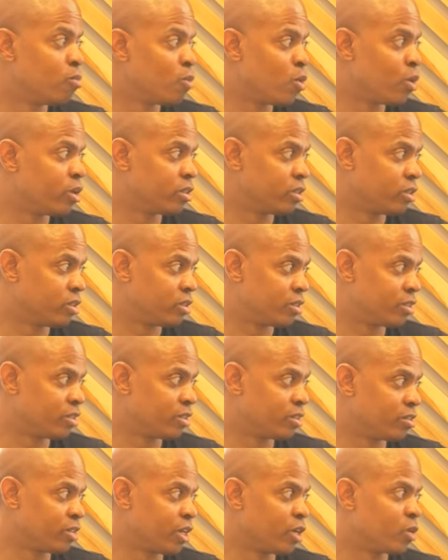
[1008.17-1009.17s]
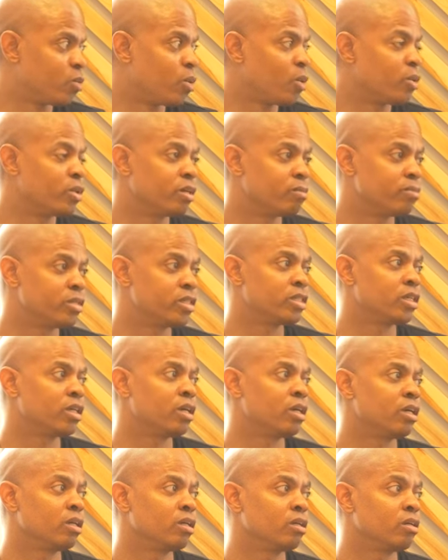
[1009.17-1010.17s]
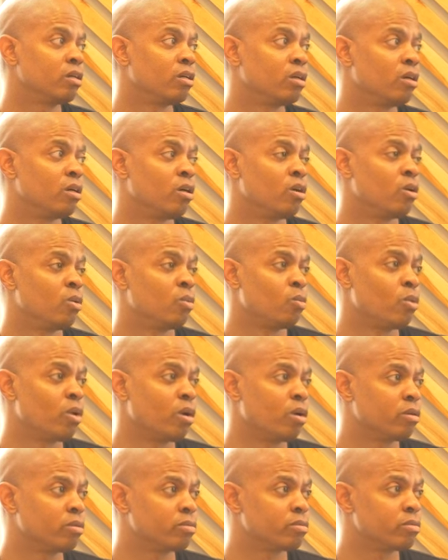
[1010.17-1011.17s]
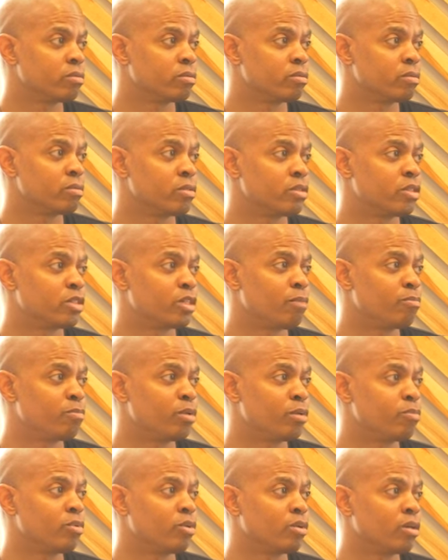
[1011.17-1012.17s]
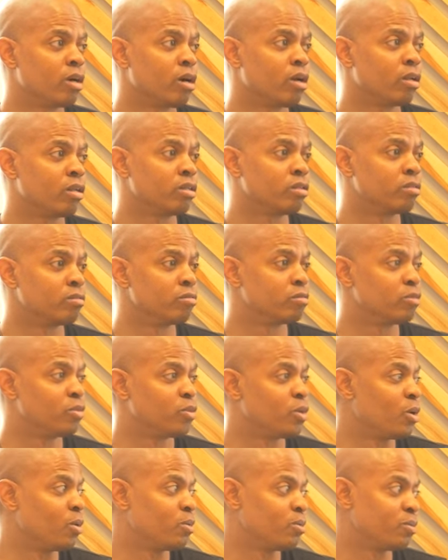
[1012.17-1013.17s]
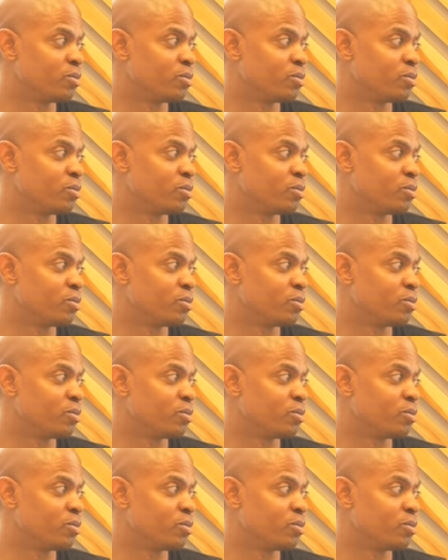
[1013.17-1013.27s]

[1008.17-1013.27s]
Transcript: Morton, they quote him as saying, well, some people call it, you know,